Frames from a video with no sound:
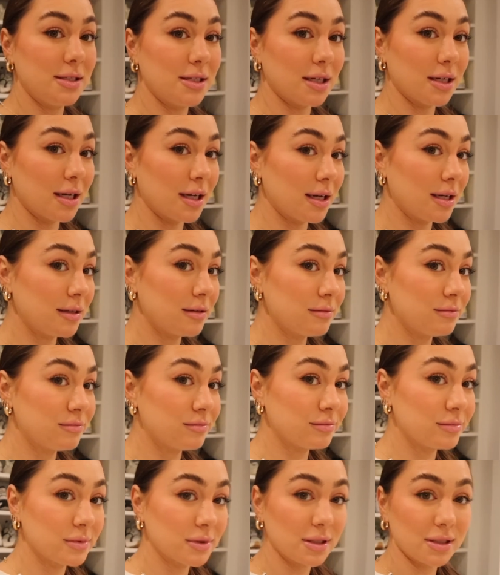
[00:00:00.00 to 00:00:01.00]
done.
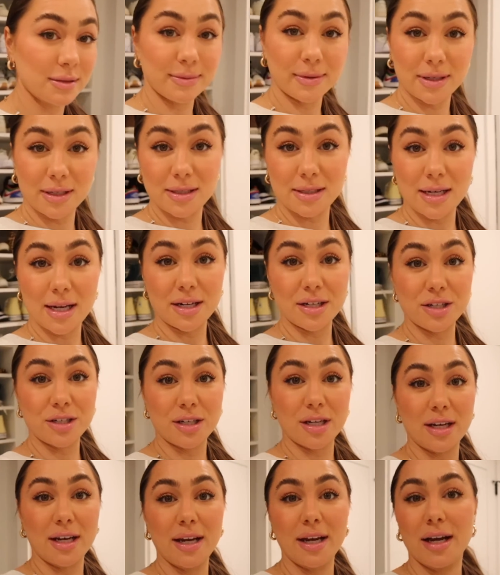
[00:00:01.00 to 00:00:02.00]
Looks pretty snatched
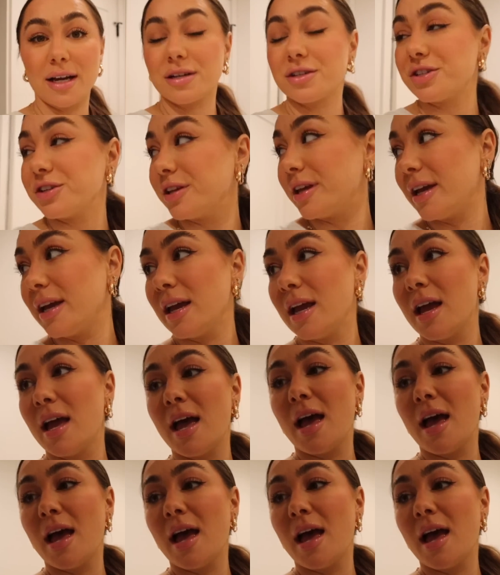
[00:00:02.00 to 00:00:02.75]
tonight, actually.